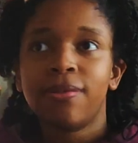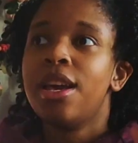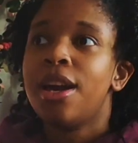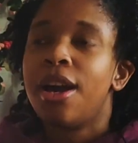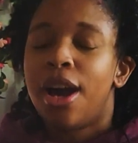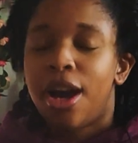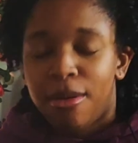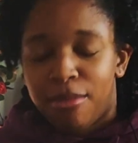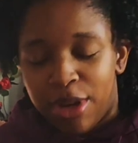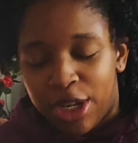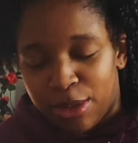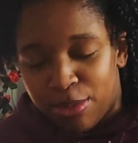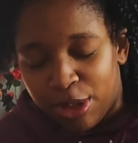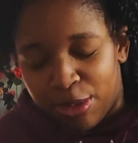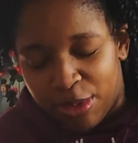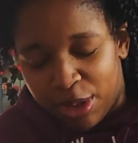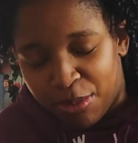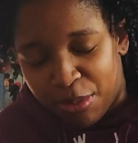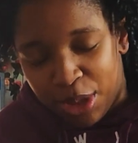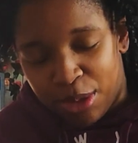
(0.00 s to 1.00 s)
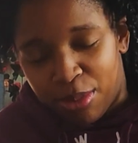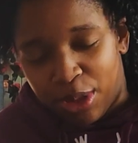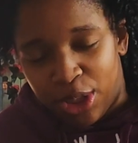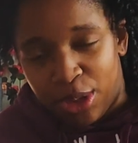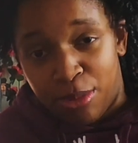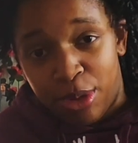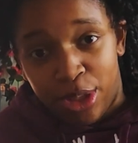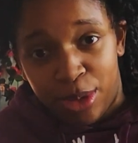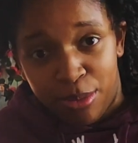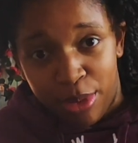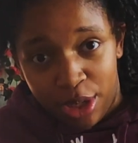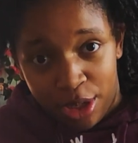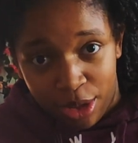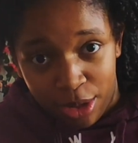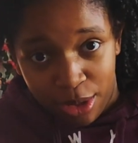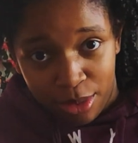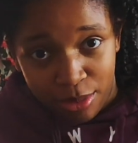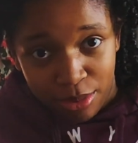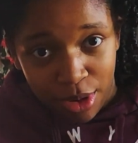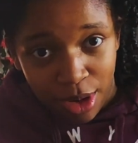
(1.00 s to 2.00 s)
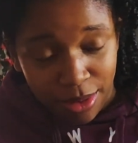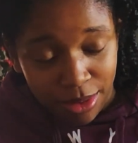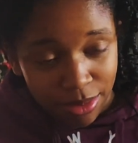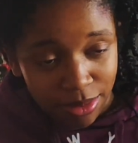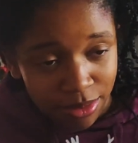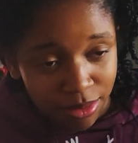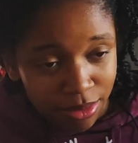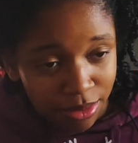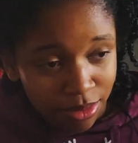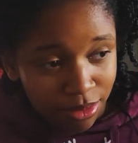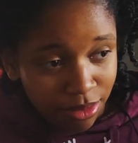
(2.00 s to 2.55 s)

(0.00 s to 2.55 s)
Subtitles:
a much bigger problem.